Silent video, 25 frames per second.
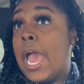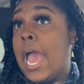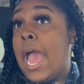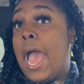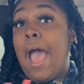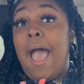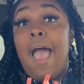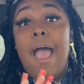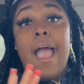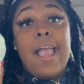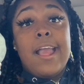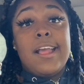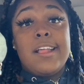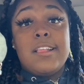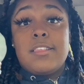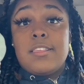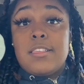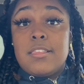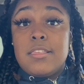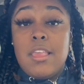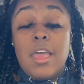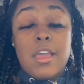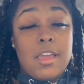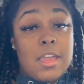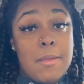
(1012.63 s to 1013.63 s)
I ain't
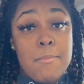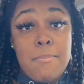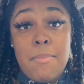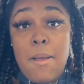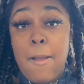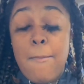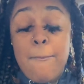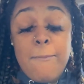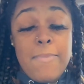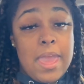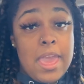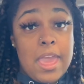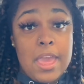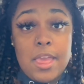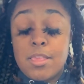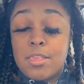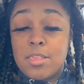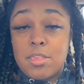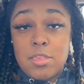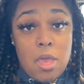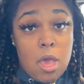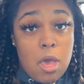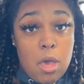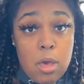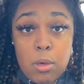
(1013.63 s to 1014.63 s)
sucking my man's
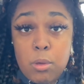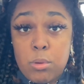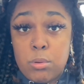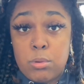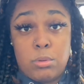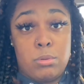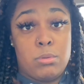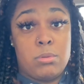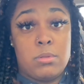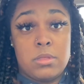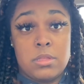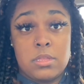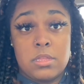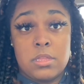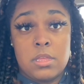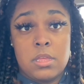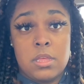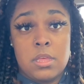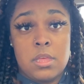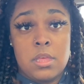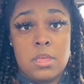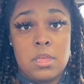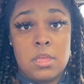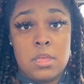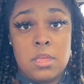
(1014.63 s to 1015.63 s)
toes.
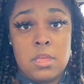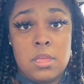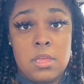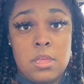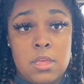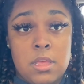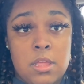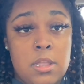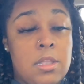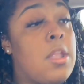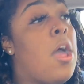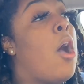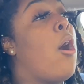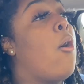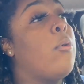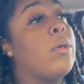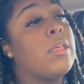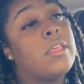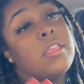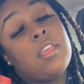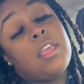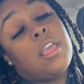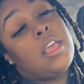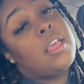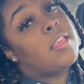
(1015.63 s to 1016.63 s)
No,
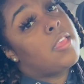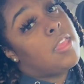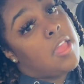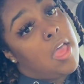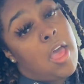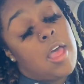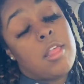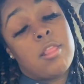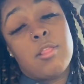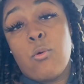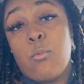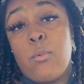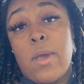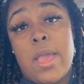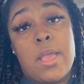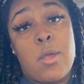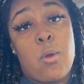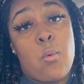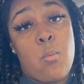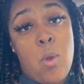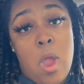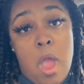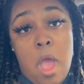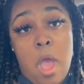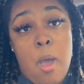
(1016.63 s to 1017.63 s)
it's the other way
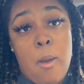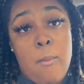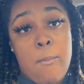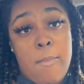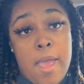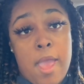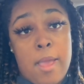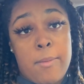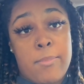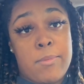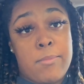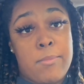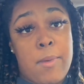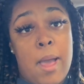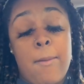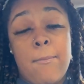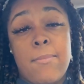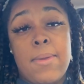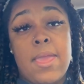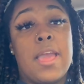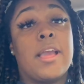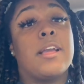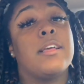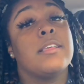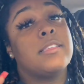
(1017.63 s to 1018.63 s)
around, baby. My
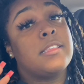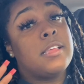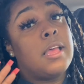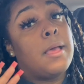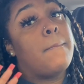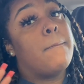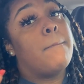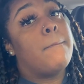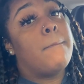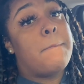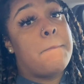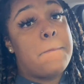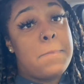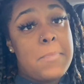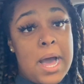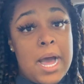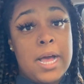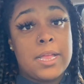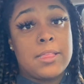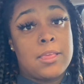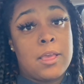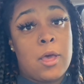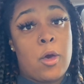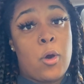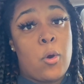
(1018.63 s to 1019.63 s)
man can suck my
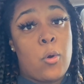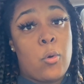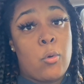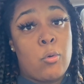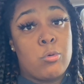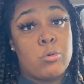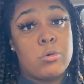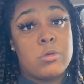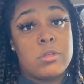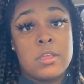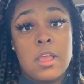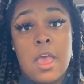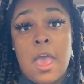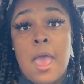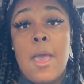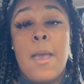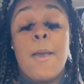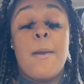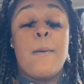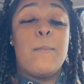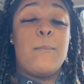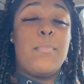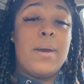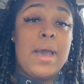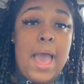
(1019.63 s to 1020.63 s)
toes,
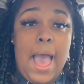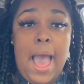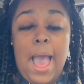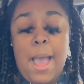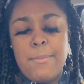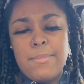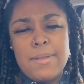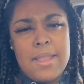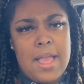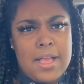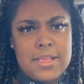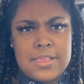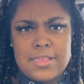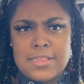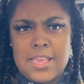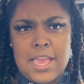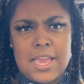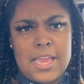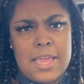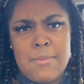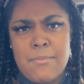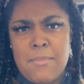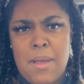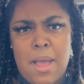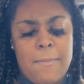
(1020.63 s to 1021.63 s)
but I'm not
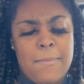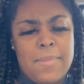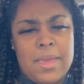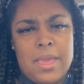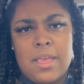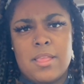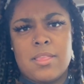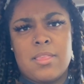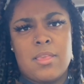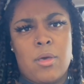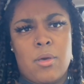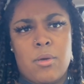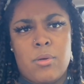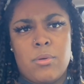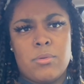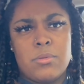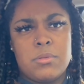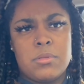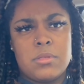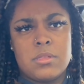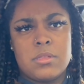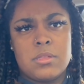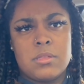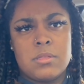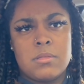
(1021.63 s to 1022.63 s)
sucking my man's
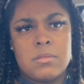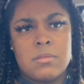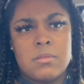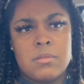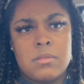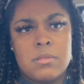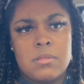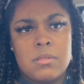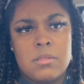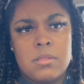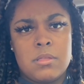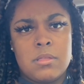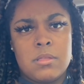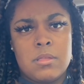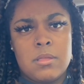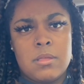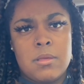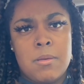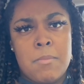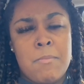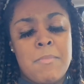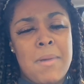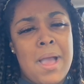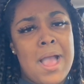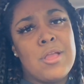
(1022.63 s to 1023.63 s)
toes.
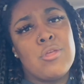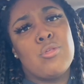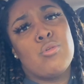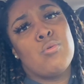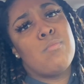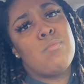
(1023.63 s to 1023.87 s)
Mind you,